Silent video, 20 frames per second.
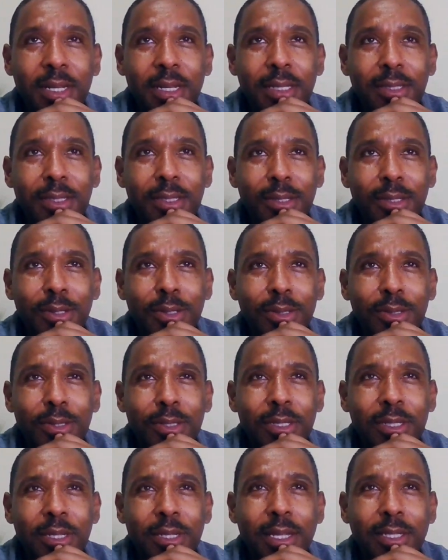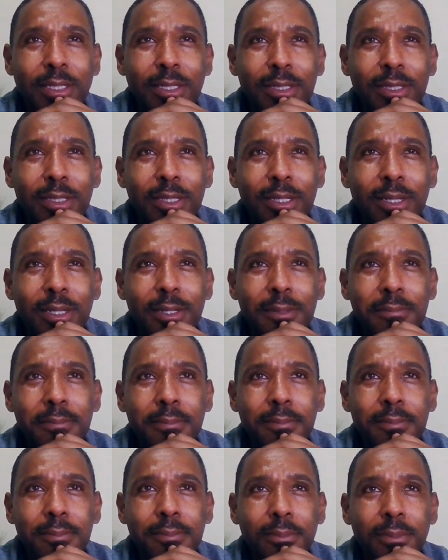And so she hasn't
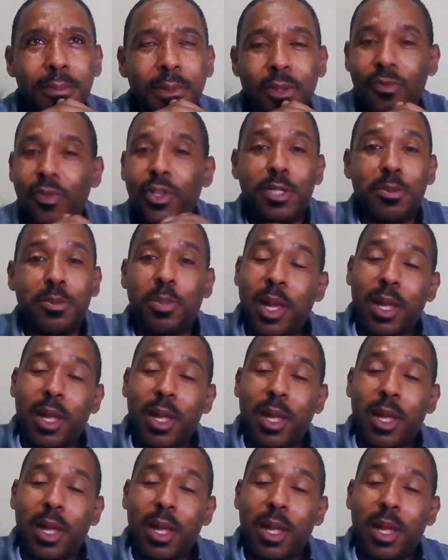reached